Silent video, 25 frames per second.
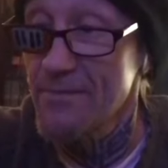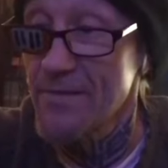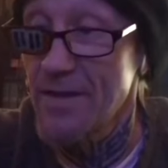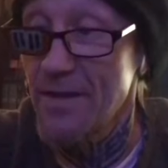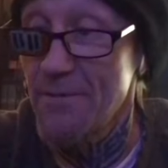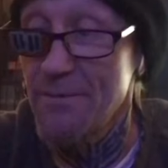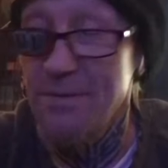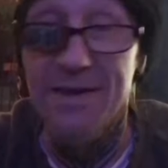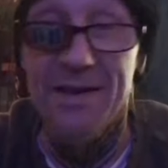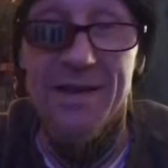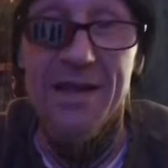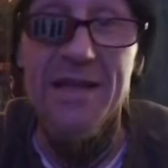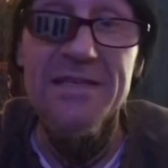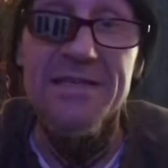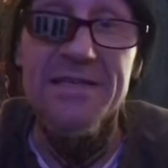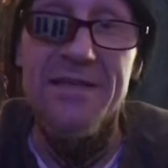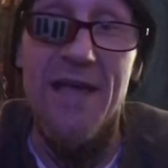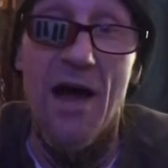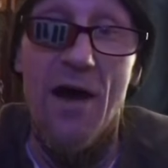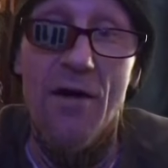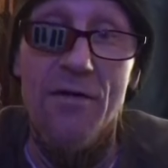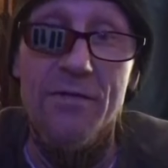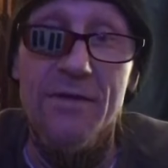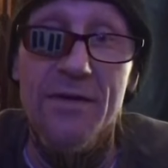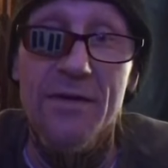I mean, it is
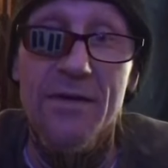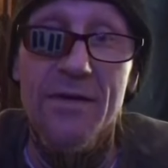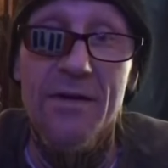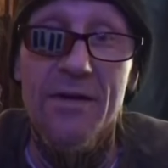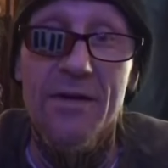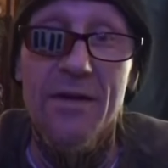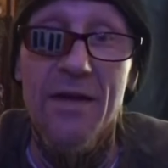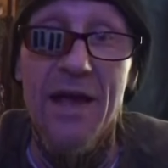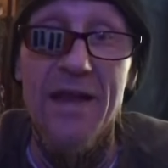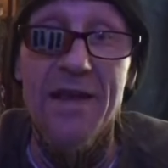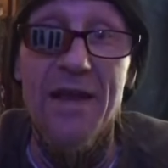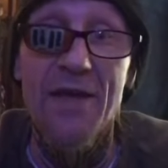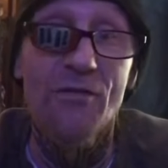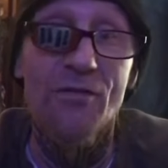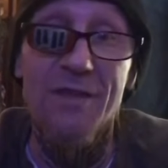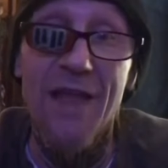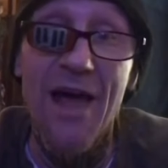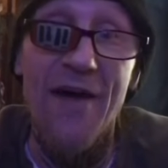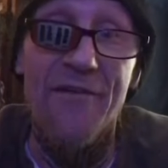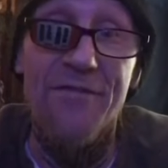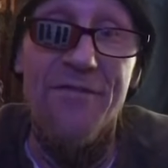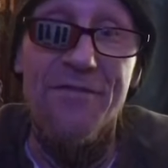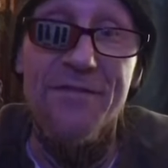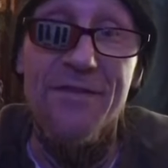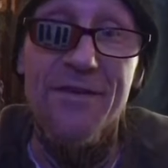out. It never
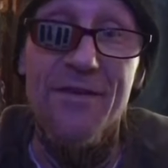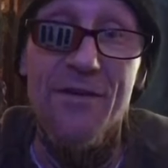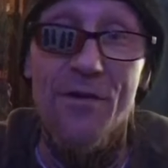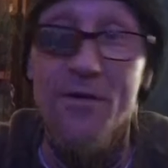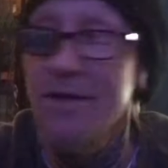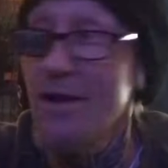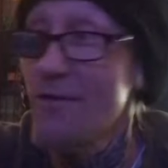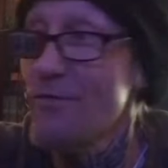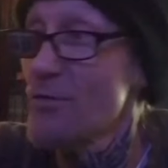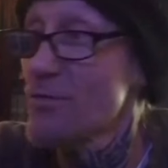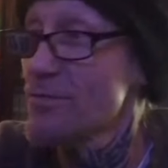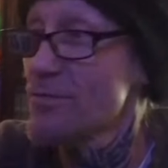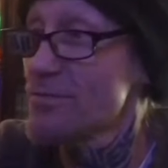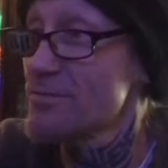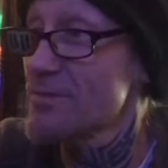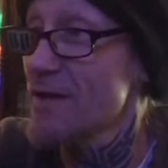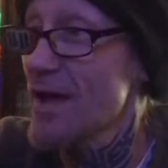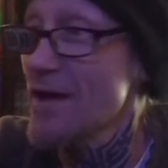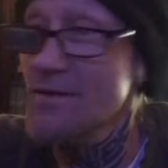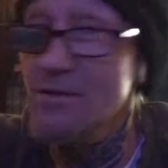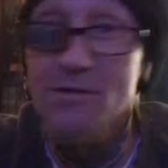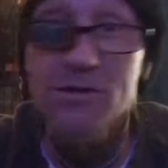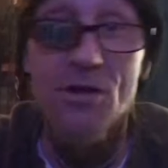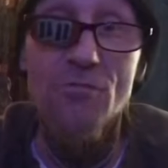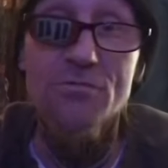left. It never
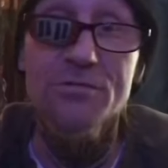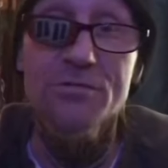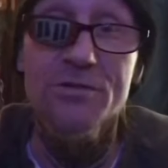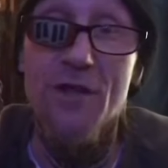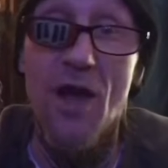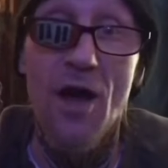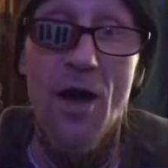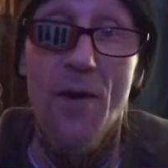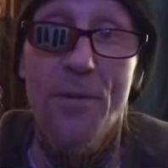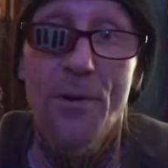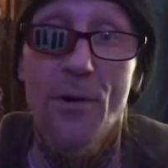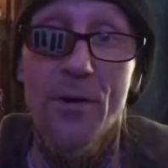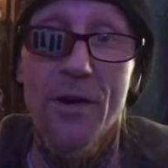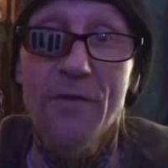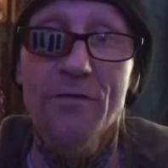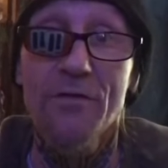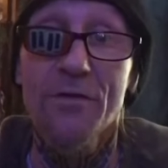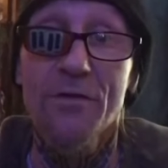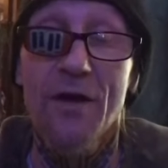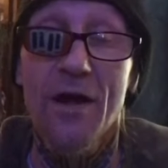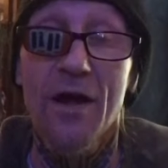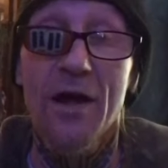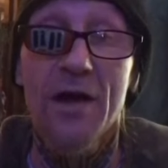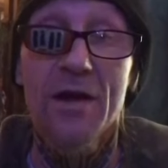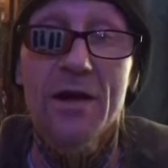that closed up. Whatever.
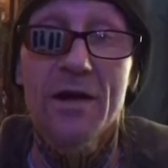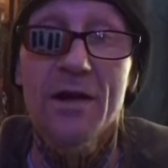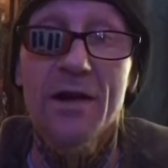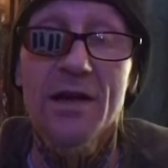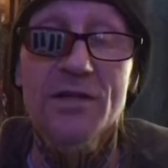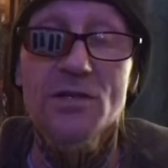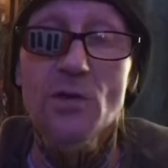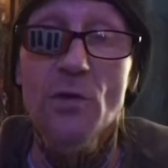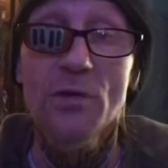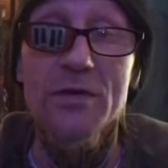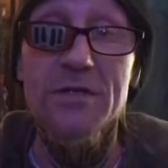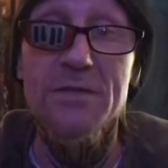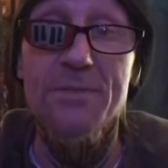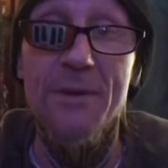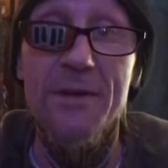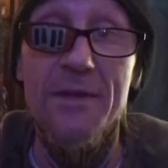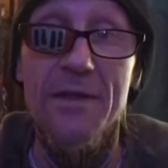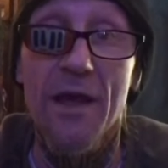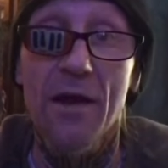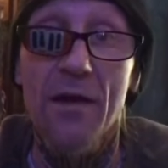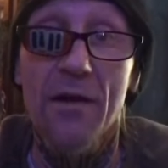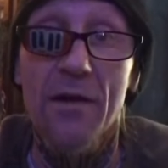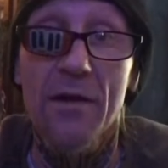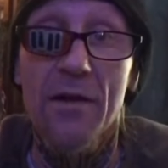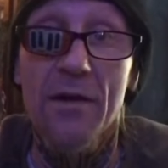It's always been
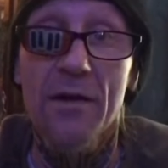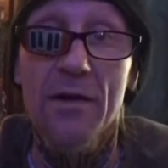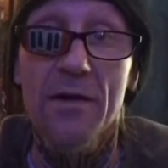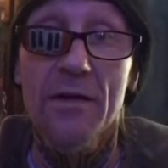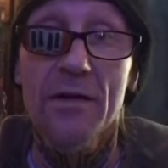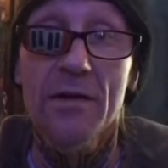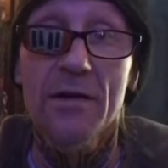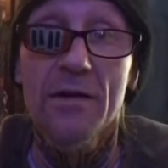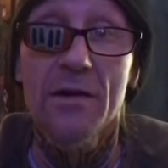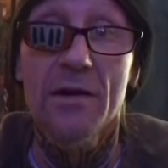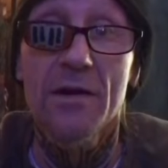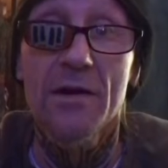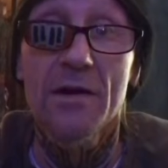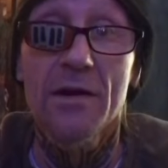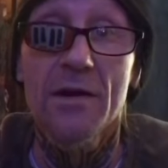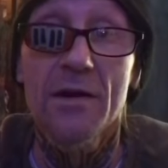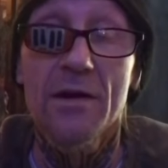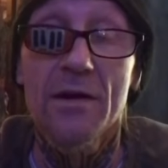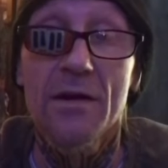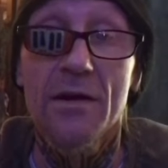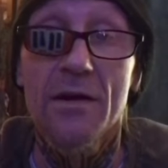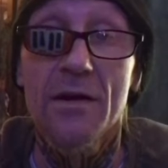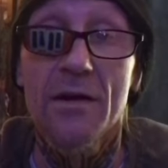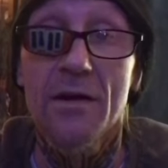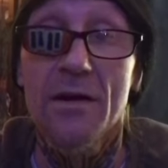there.
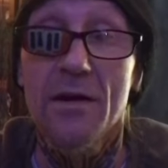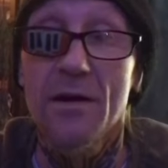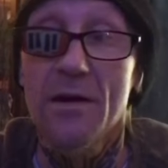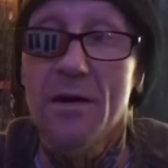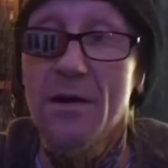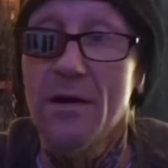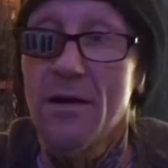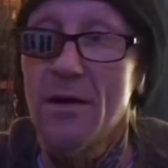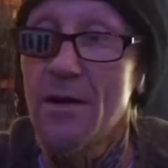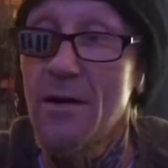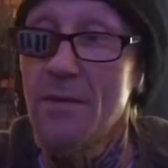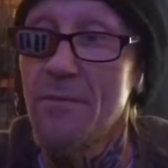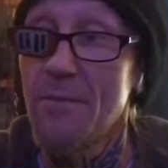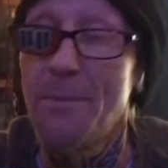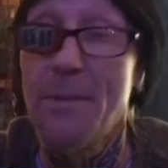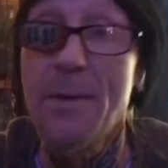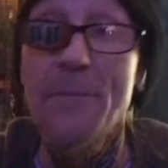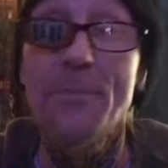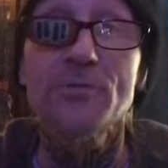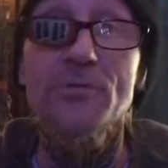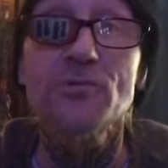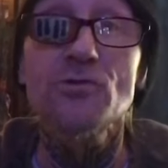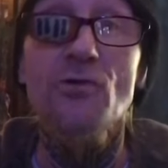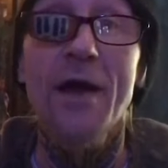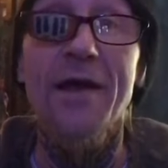But
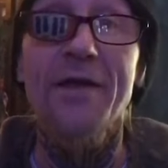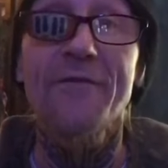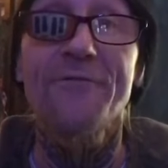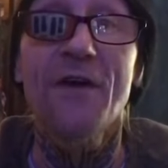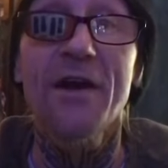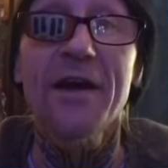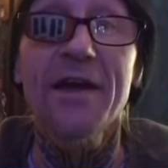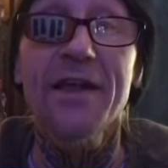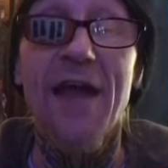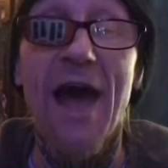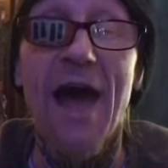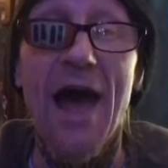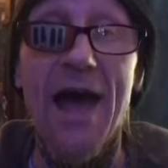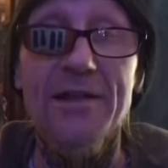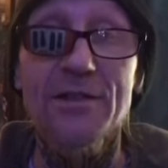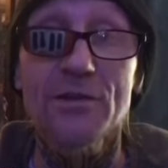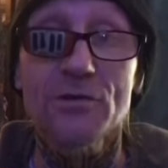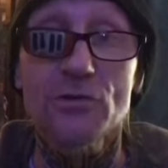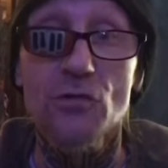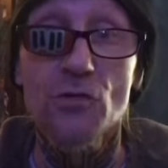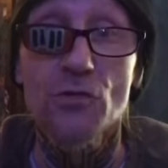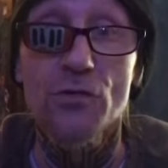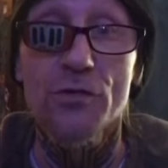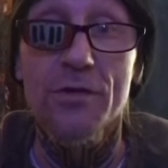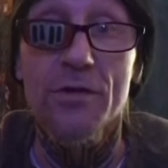people try to fucking hide the
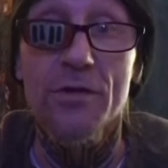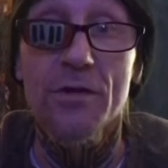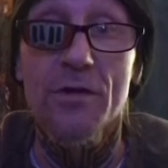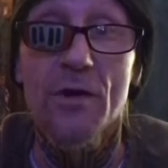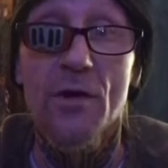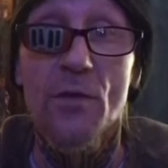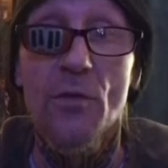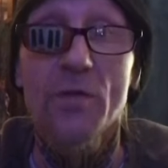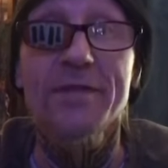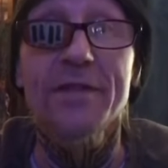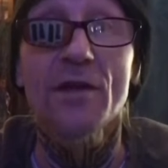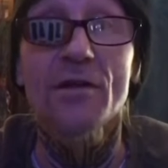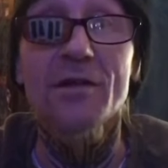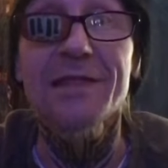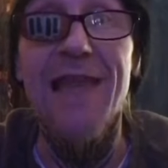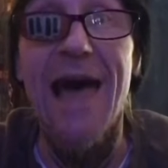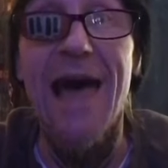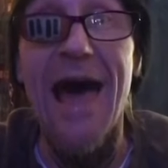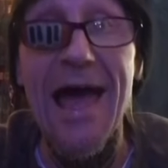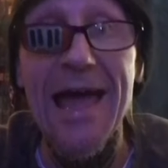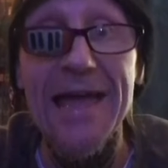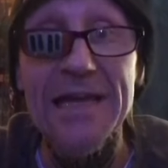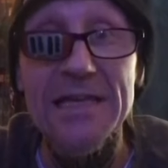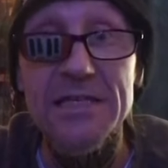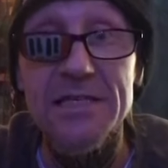truth with their
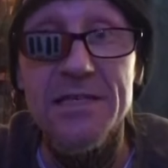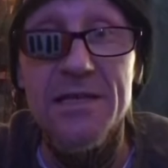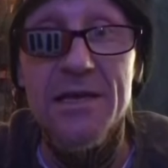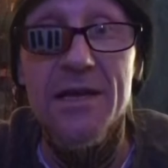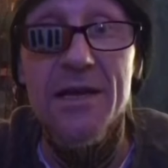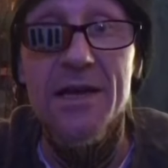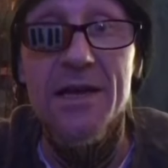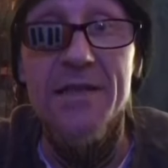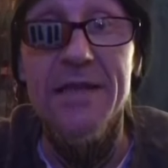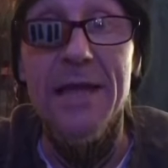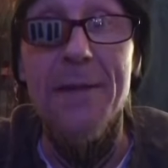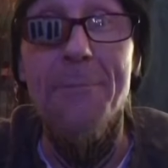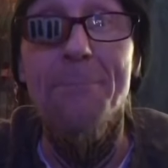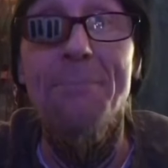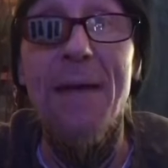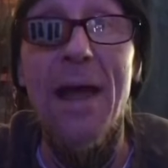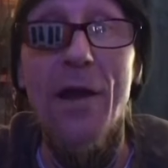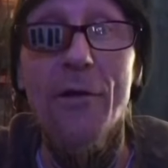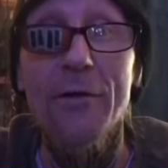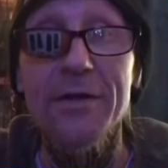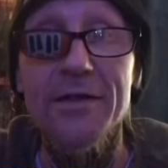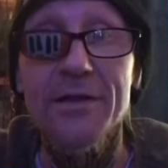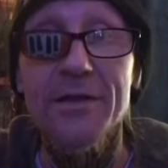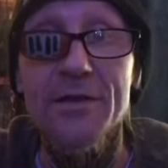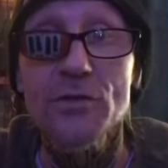lies. They
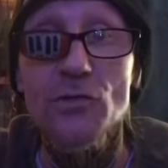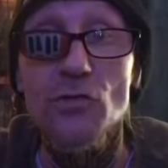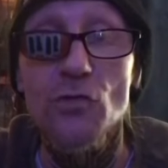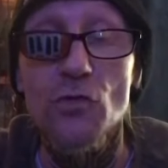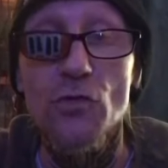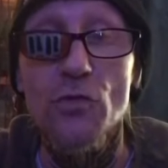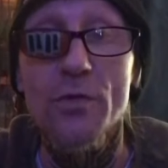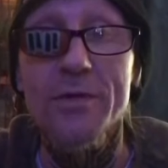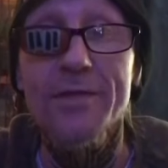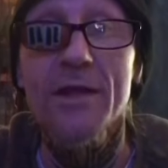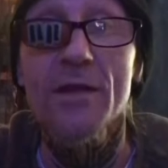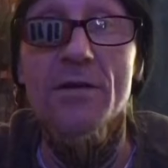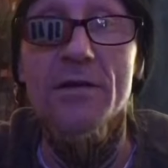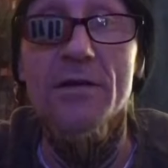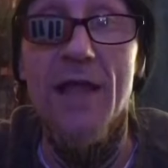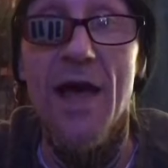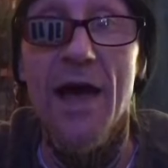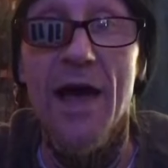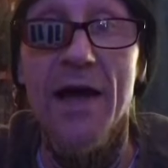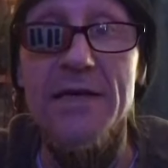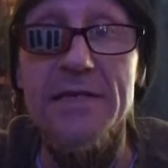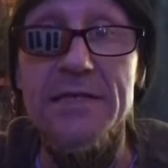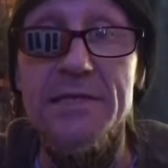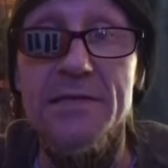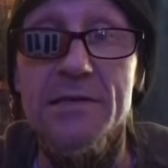bury the truth with their
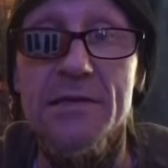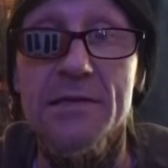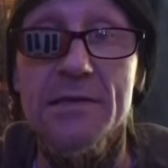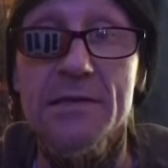lies.